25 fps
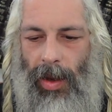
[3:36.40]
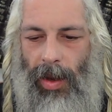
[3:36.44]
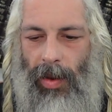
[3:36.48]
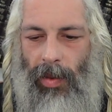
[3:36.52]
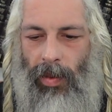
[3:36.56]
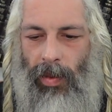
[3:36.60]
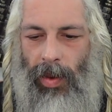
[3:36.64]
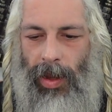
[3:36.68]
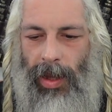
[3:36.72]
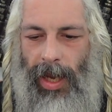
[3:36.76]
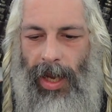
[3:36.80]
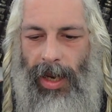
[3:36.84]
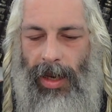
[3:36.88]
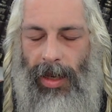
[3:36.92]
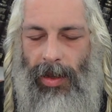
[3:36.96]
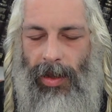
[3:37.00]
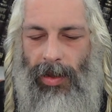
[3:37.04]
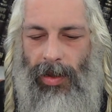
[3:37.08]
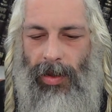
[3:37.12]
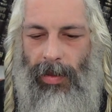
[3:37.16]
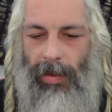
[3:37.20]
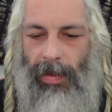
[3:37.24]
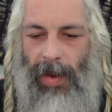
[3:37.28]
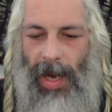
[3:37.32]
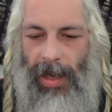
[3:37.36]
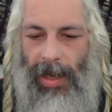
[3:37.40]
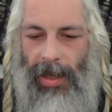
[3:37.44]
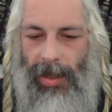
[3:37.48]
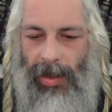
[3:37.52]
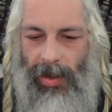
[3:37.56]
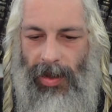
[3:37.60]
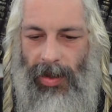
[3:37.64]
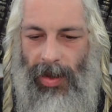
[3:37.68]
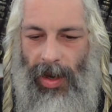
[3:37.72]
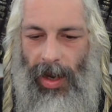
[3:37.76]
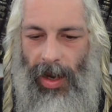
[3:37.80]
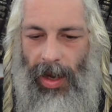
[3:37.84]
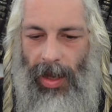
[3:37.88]
related to by
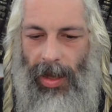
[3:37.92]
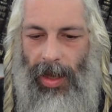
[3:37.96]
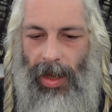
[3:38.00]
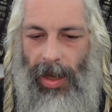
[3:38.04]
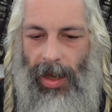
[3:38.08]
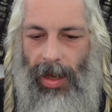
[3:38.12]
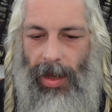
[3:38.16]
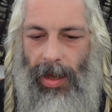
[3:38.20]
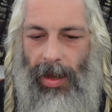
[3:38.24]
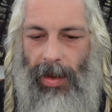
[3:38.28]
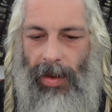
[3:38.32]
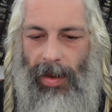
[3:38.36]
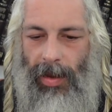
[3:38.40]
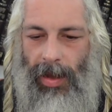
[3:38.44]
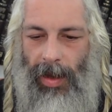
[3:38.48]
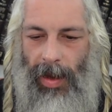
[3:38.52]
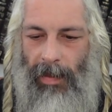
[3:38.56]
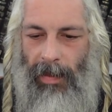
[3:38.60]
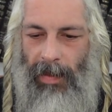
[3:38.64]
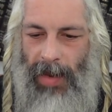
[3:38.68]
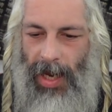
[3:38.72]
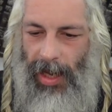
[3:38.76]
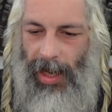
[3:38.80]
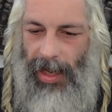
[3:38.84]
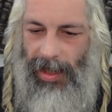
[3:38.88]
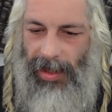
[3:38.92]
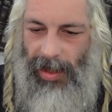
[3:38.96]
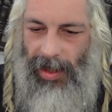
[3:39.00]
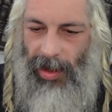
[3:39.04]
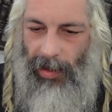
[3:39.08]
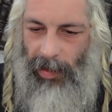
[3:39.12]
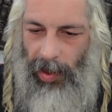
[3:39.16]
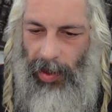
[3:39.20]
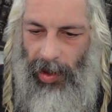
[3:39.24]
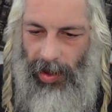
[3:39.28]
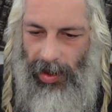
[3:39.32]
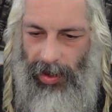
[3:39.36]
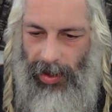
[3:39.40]
Yisrael, meaning as their
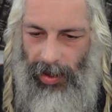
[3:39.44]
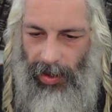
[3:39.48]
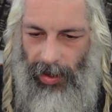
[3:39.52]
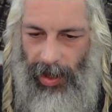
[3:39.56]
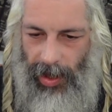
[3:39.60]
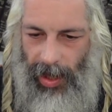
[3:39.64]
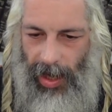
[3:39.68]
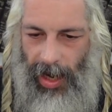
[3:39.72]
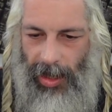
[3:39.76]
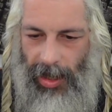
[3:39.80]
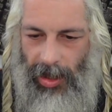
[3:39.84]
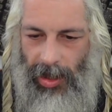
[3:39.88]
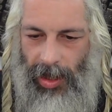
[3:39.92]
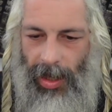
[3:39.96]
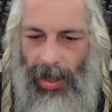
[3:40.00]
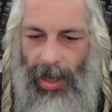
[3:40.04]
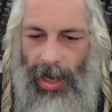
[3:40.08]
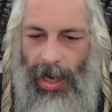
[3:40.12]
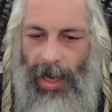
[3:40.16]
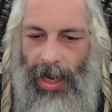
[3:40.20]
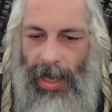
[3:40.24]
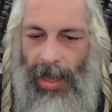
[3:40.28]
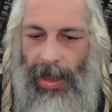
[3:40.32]
personal connection.